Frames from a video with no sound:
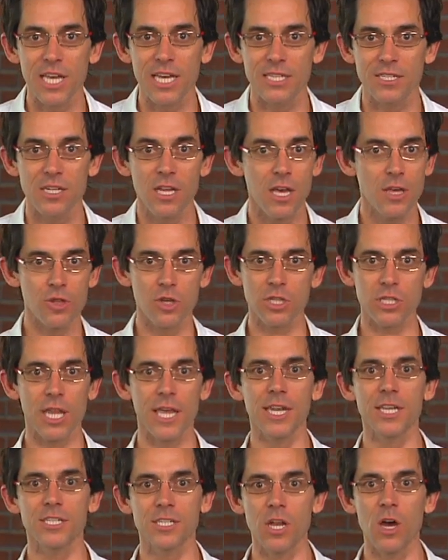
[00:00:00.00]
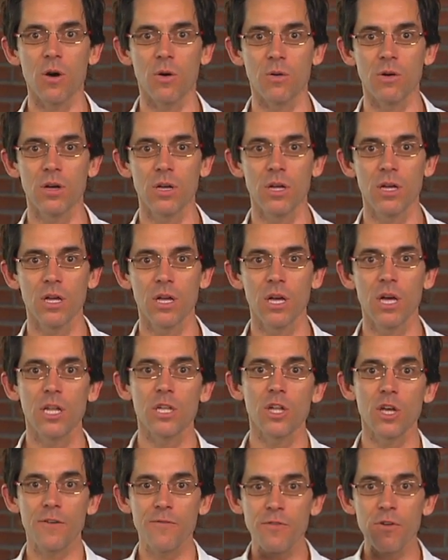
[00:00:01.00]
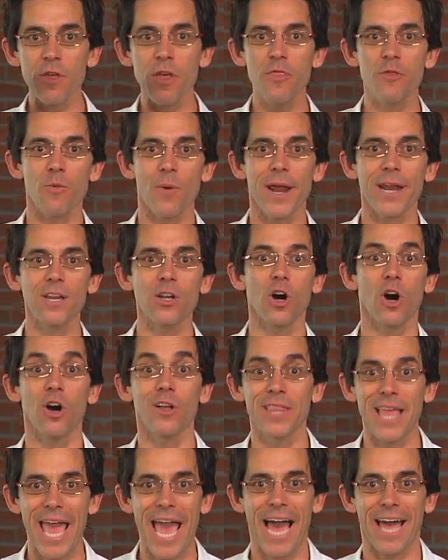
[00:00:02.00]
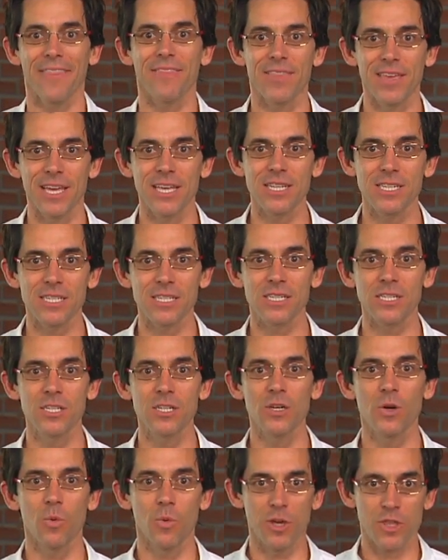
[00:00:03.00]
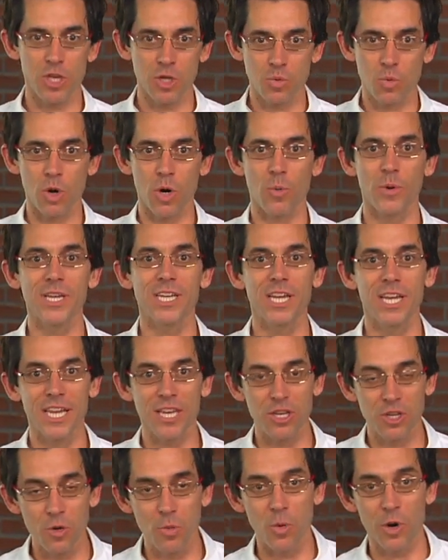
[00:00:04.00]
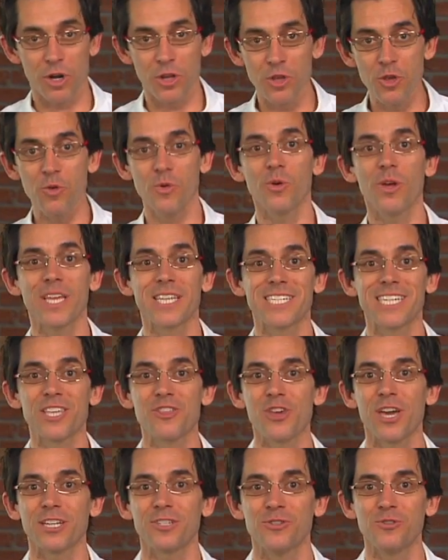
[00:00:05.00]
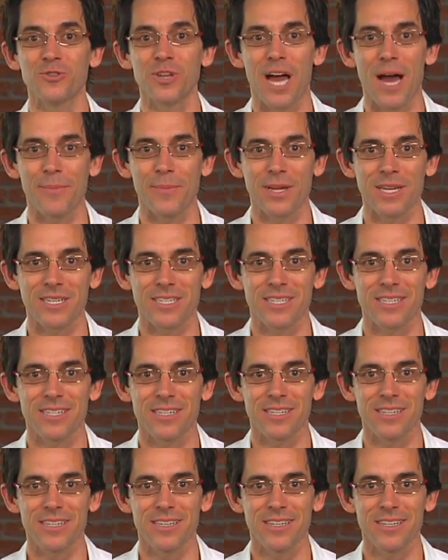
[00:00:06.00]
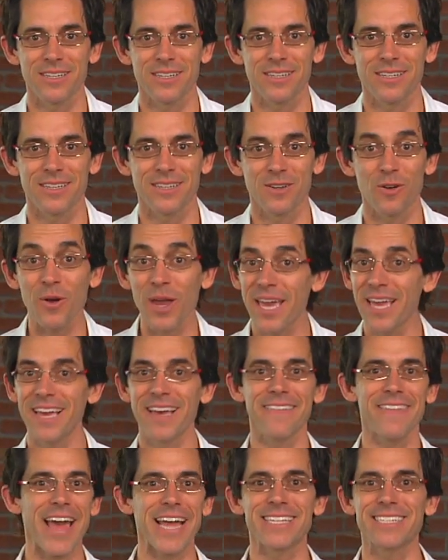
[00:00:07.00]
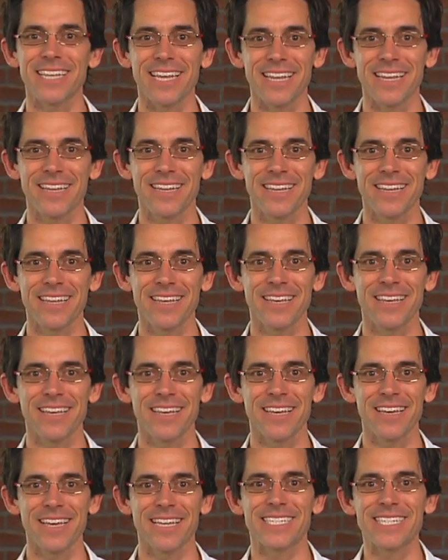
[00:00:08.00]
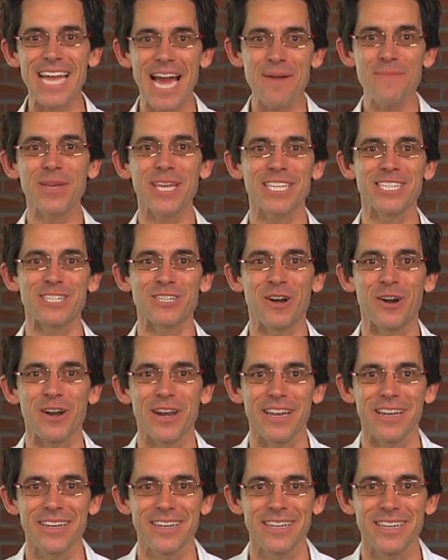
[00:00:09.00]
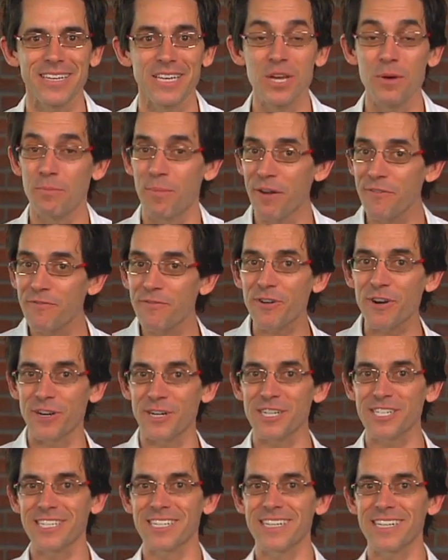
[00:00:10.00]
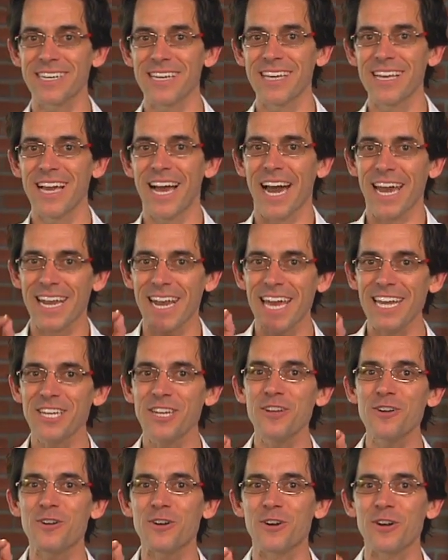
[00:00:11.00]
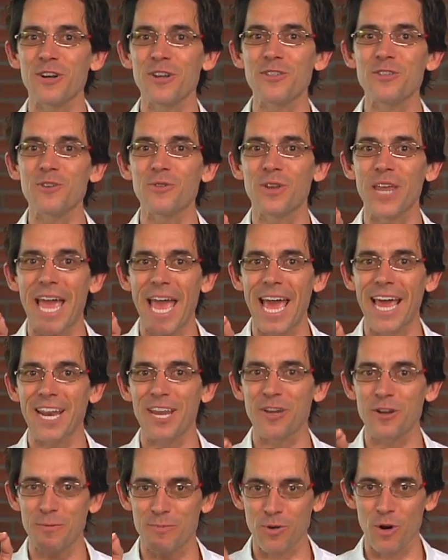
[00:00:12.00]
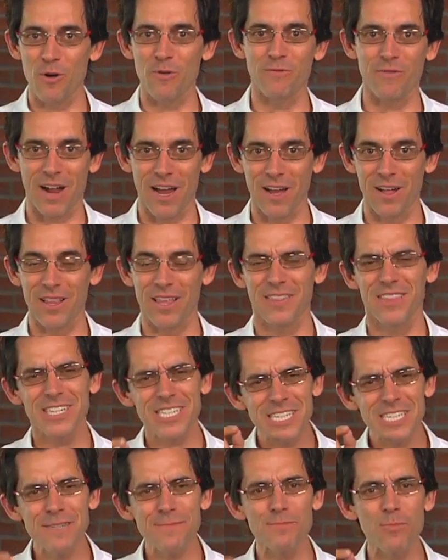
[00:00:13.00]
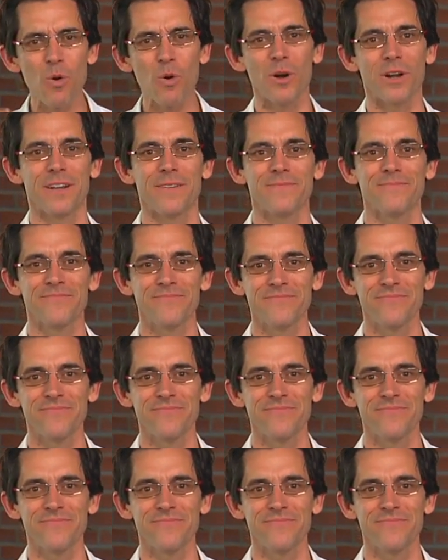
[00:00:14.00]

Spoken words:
list, just let us know. Look for the thread called Add This, which is where you can suggest new topics. Okay, that's it. It's time to get started. But first, I'd like to encourage you to edit your profile, and this is important.